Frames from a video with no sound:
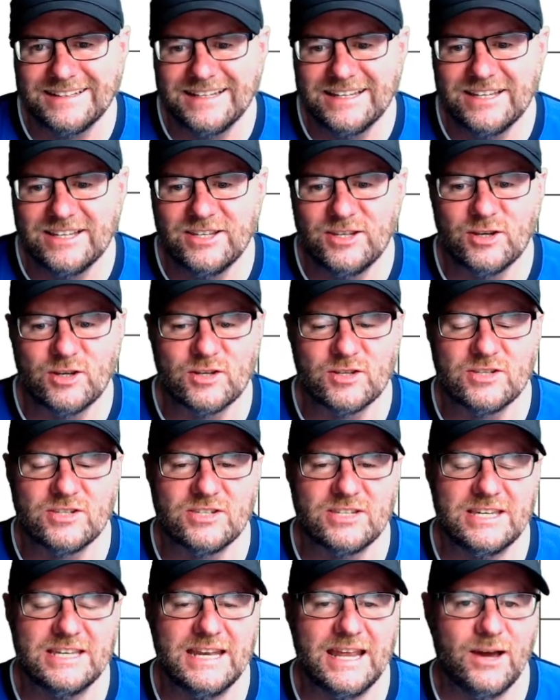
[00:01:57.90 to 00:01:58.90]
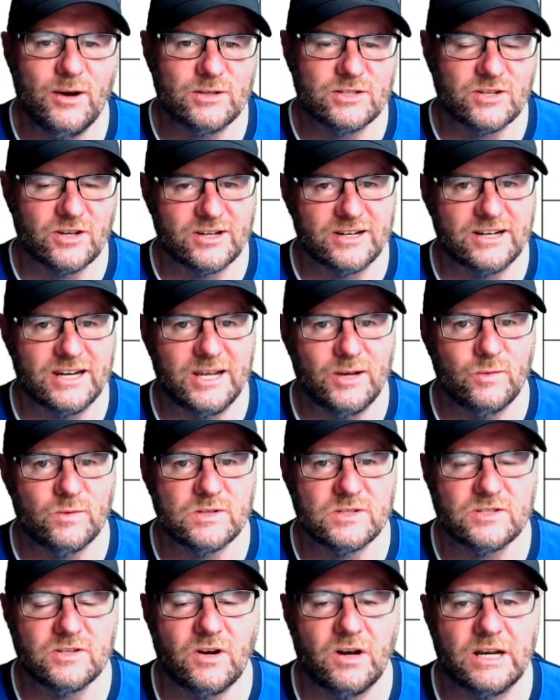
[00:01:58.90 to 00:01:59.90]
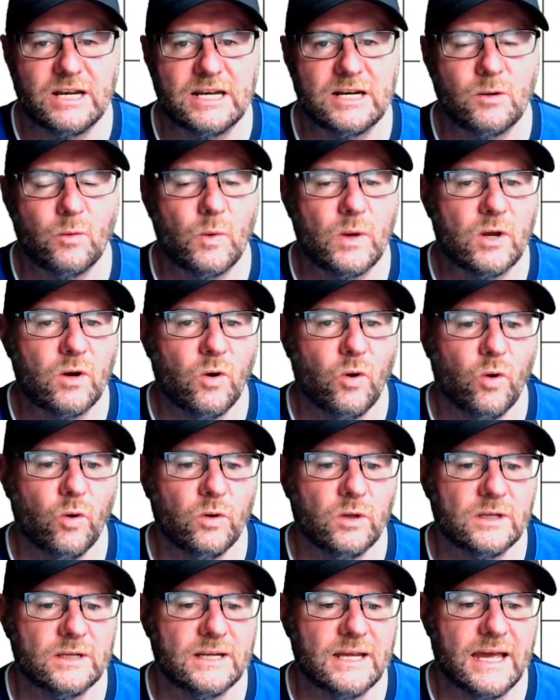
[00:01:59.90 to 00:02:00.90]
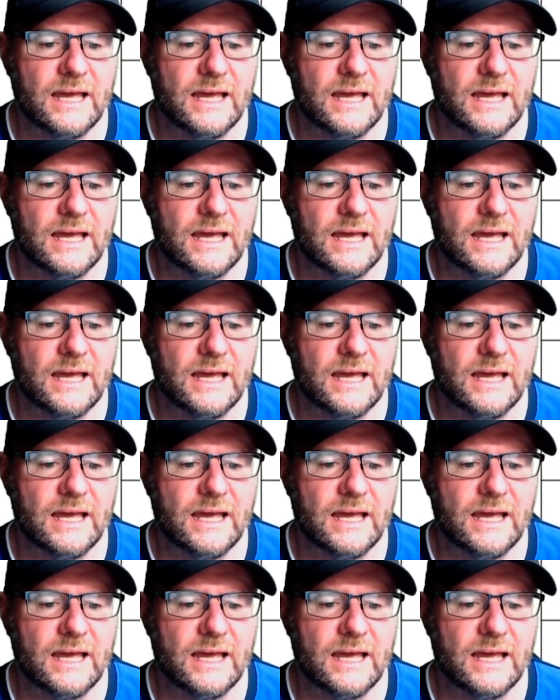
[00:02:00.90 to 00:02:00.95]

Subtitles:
you can see now it's got an equal sign in it. We call it an